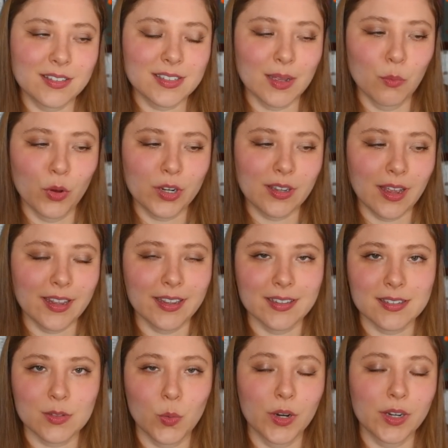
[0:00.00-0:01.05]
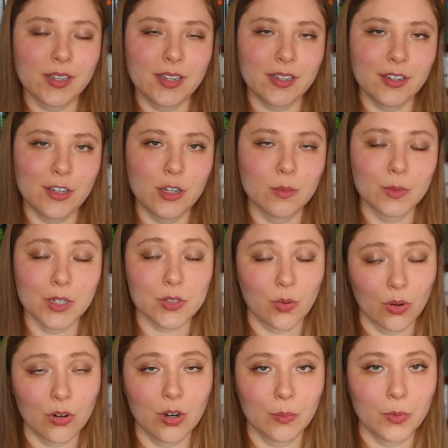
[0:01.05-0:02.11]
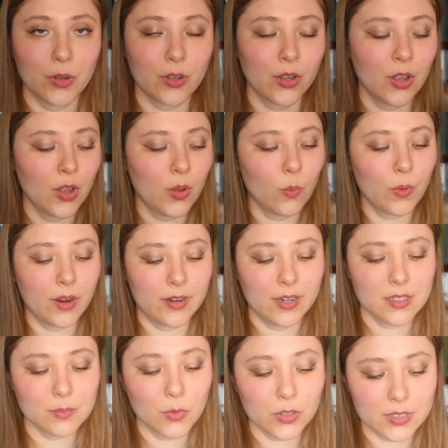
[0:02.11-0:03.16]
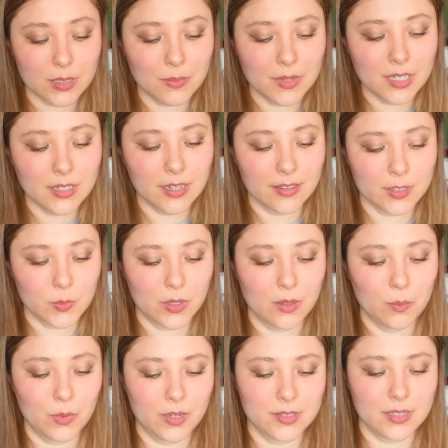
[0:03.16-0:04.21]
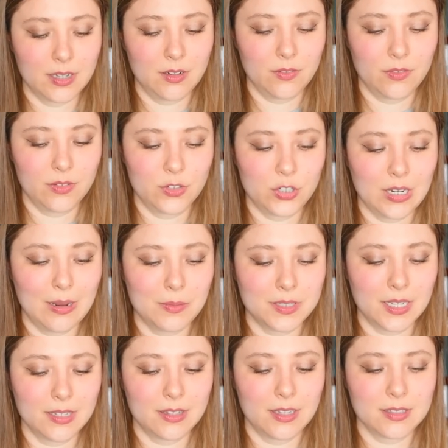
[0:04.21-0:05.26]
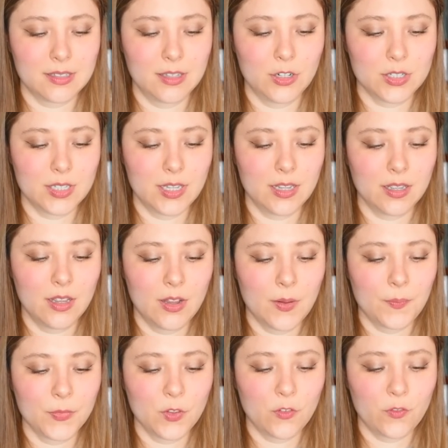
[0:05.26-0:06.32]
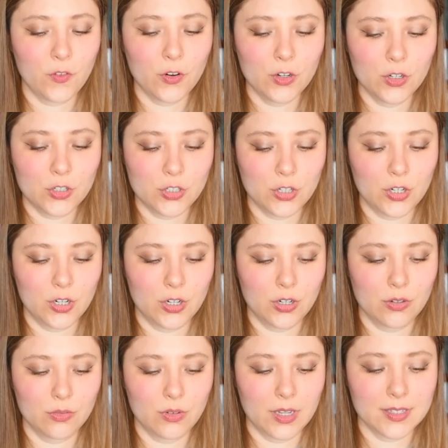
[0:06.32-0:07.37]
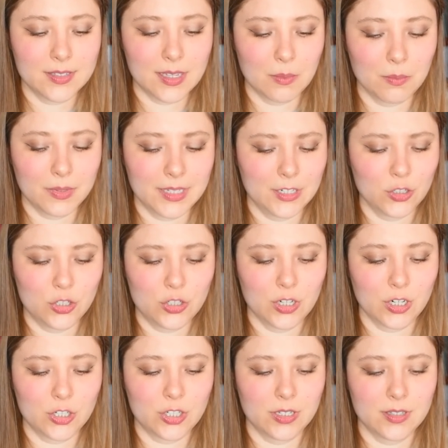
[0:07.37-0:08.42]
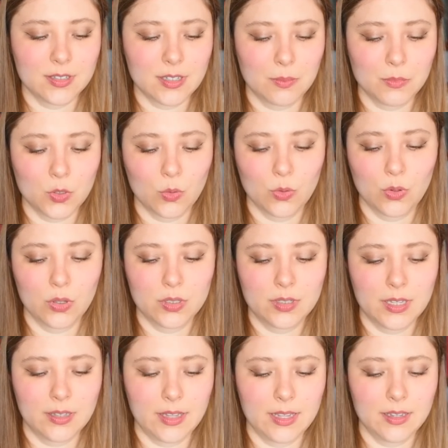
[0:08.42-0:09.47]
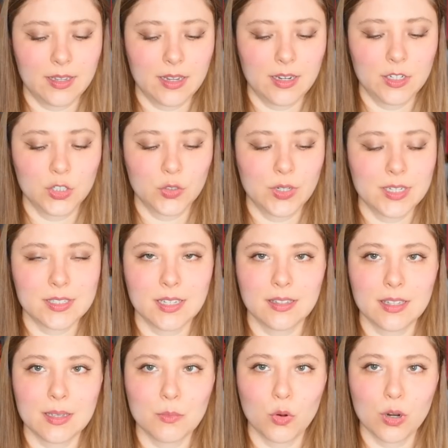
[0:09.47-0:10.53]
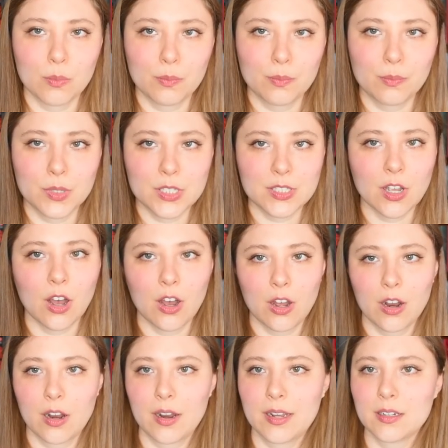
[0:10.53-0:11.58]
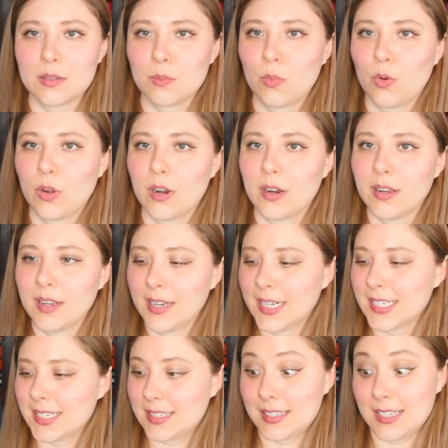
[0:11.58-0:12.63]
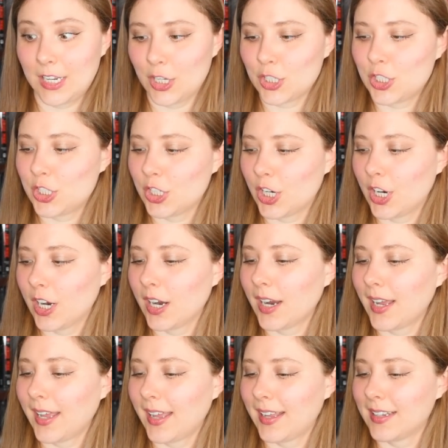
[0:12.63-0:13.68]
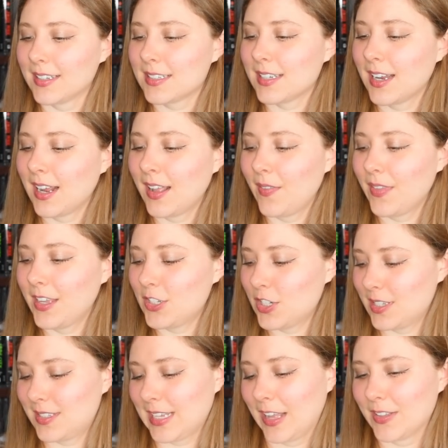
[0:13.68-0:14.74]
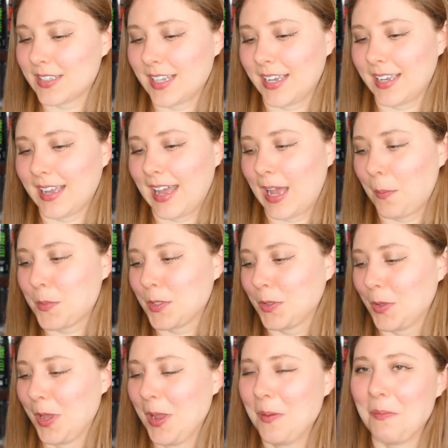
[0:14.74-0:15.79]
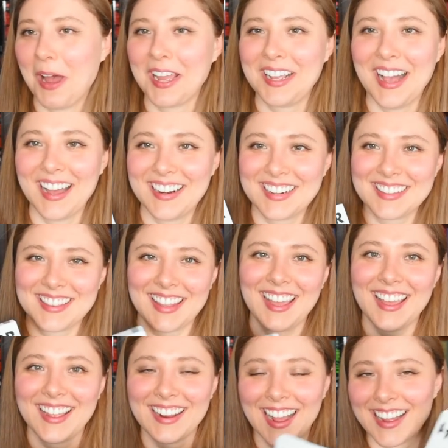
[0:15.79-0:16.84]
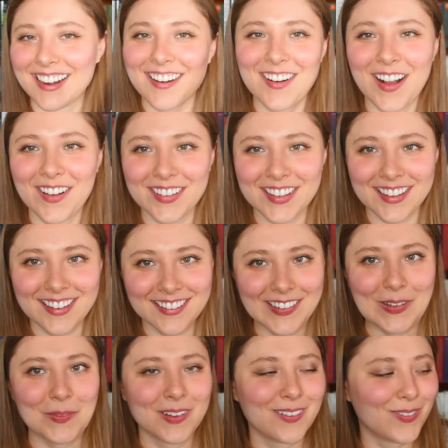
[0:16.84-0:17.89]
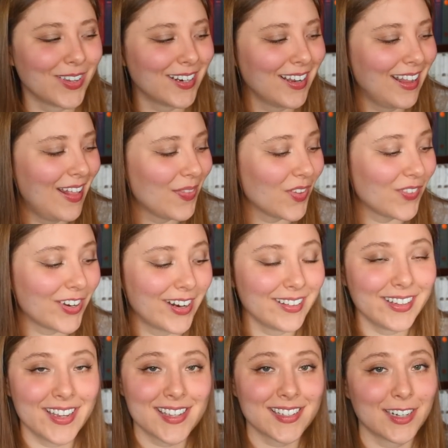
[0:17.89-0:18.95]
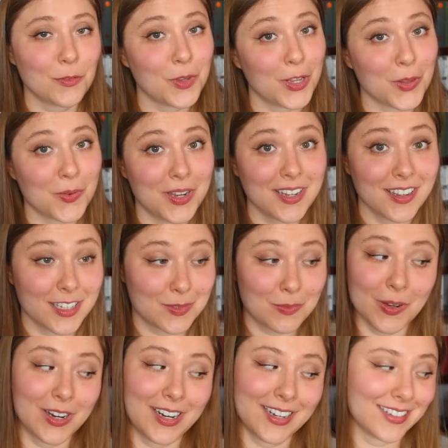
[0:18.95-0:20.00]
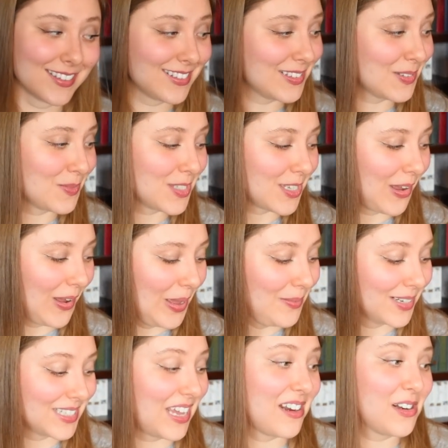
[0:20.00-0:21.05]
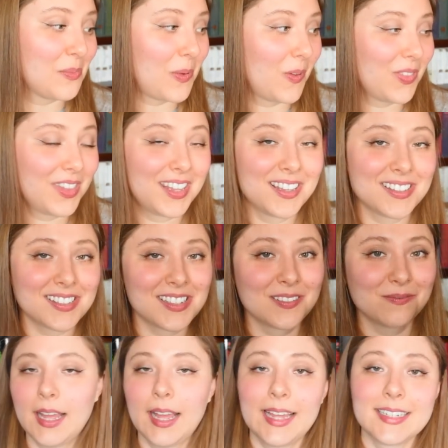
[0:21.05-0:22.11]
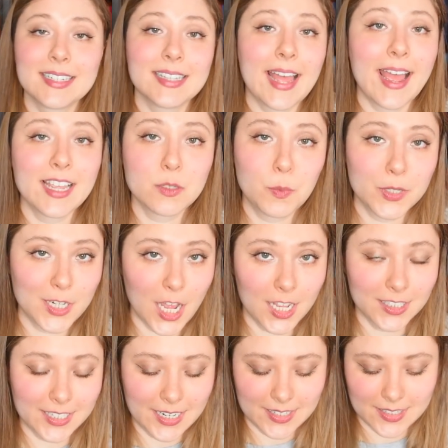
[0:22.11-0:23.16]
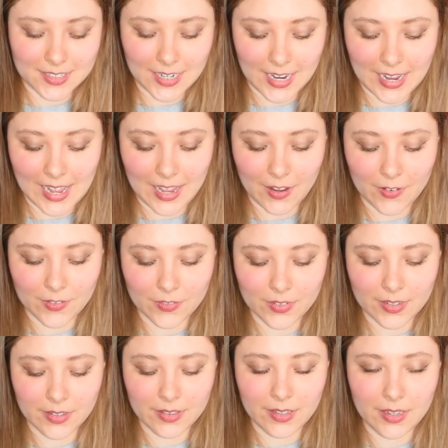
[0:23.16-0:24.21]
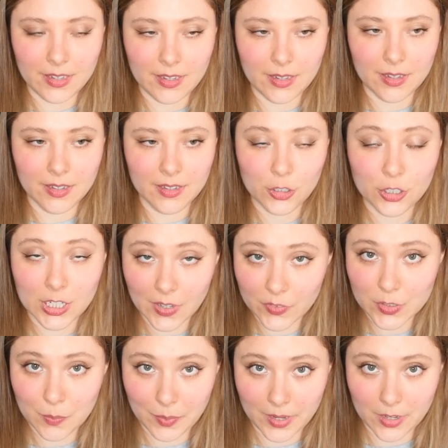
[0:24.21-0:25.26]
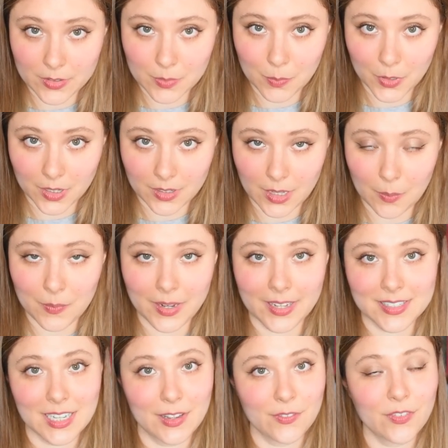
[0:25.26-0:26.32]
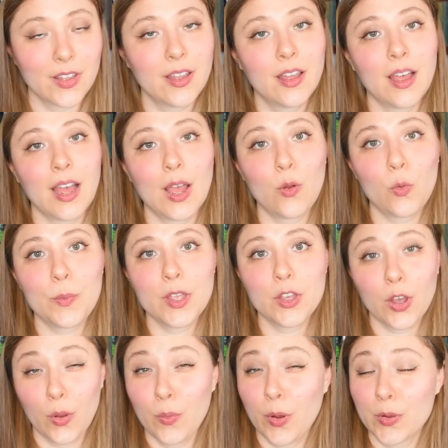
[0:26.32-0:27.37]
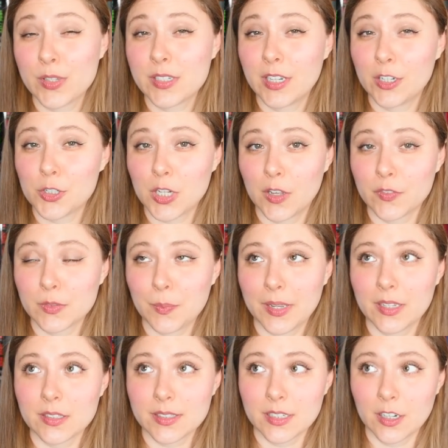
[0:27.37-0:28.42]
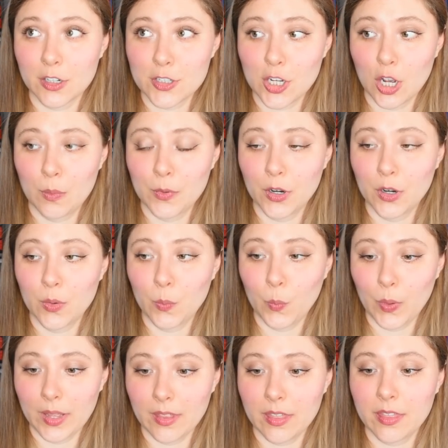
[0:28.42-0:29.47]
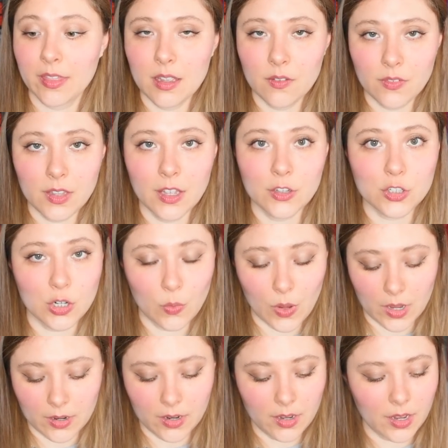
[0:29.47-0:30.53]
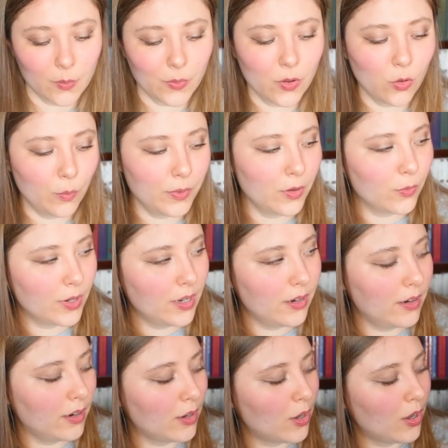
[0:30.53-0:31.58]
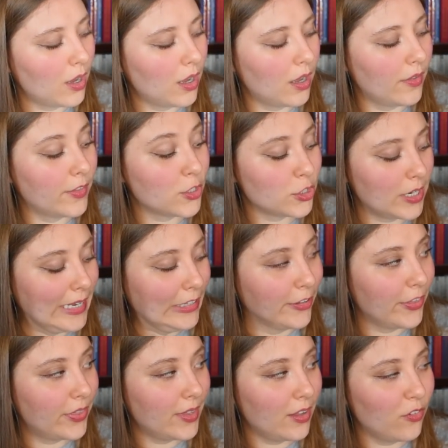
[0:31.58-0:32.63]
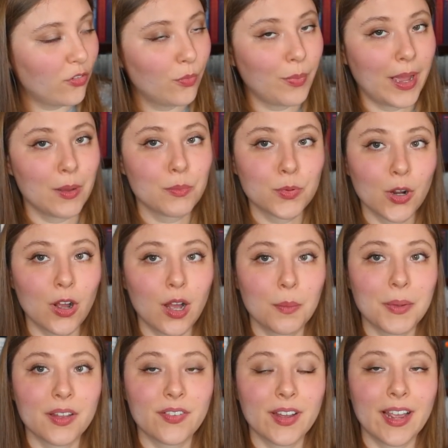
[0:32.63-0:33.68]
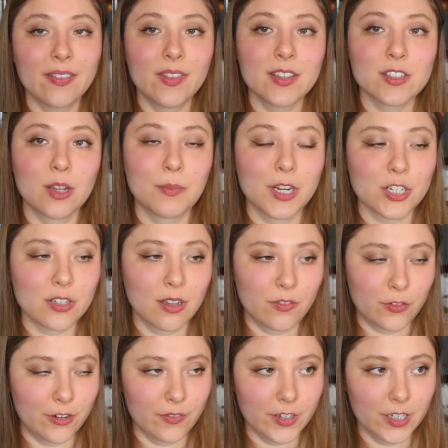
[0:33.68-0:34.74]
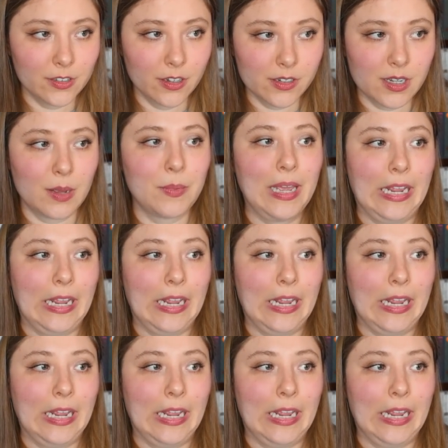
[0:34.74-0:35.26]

somewhat, I guess, quirky and humorous horror book where it is multimedia. That's why the book is kind of shaped like this. And there's like furniture assembly instructions, I'm told, that like get increasingly more bizarre and more sinister and it just sounds like absolutely my kind of thing. I don't know how good it'll be, but the very least it'll be a unique experience. So I'm excited about this. And last but not least, I have the Shelf Space book club because I've I will be co hosting Shelf Space in October with Evie and Johanna, and we will be reading uh, The Child Thief by Brom. I've had this on my shelf for a very long time. I